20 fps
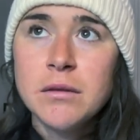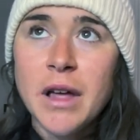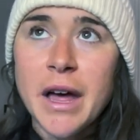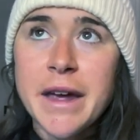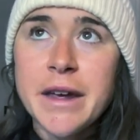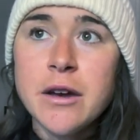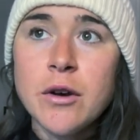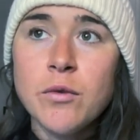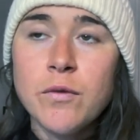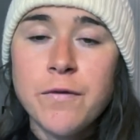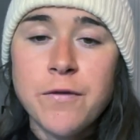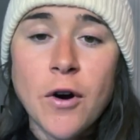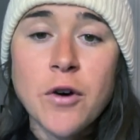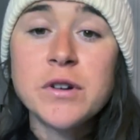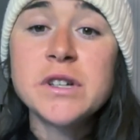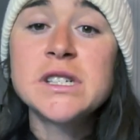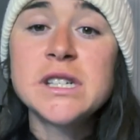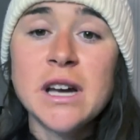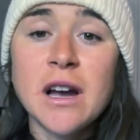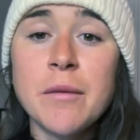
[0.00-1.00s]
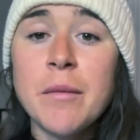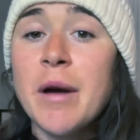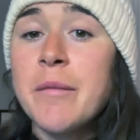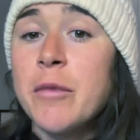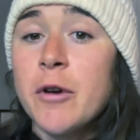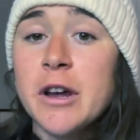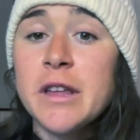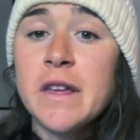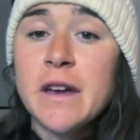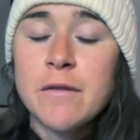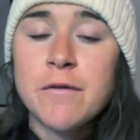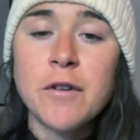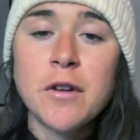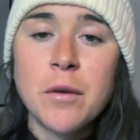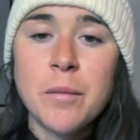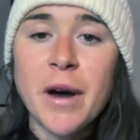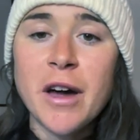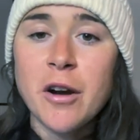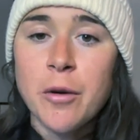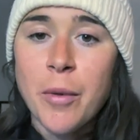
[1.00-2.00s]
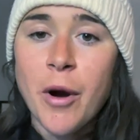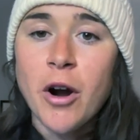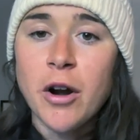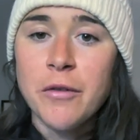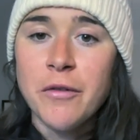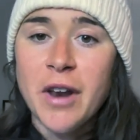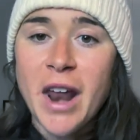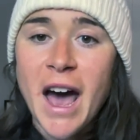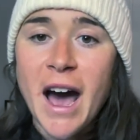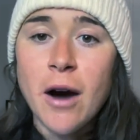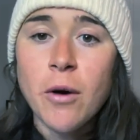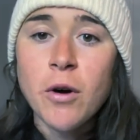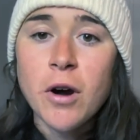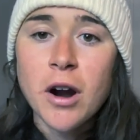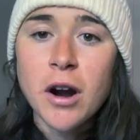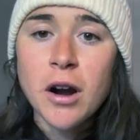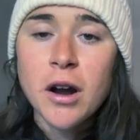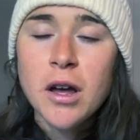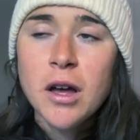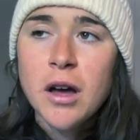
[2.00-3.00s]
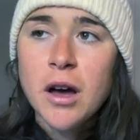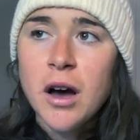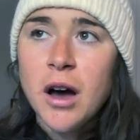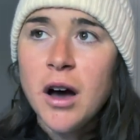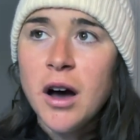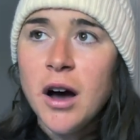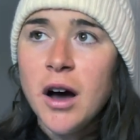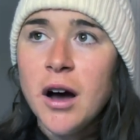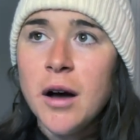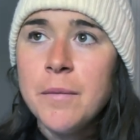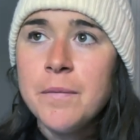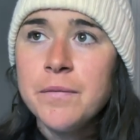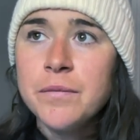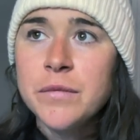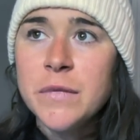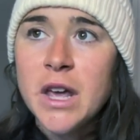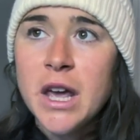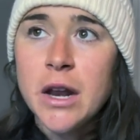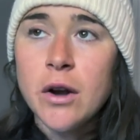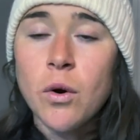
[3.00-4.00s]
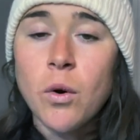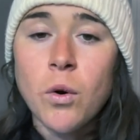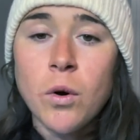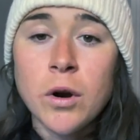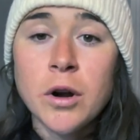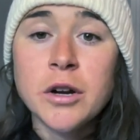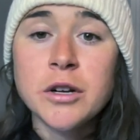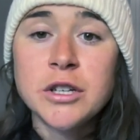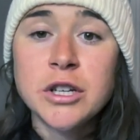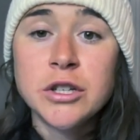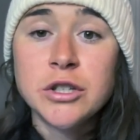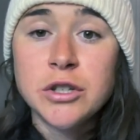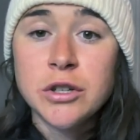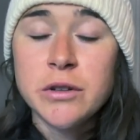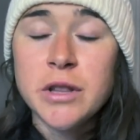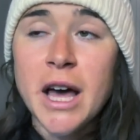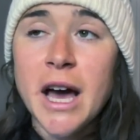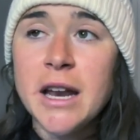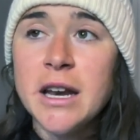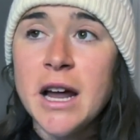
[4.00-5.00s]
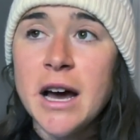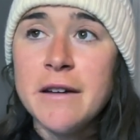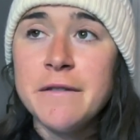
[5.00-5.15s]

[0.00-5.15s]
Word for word: like focusing on my breathing for the better part of an hour um, in order to do that.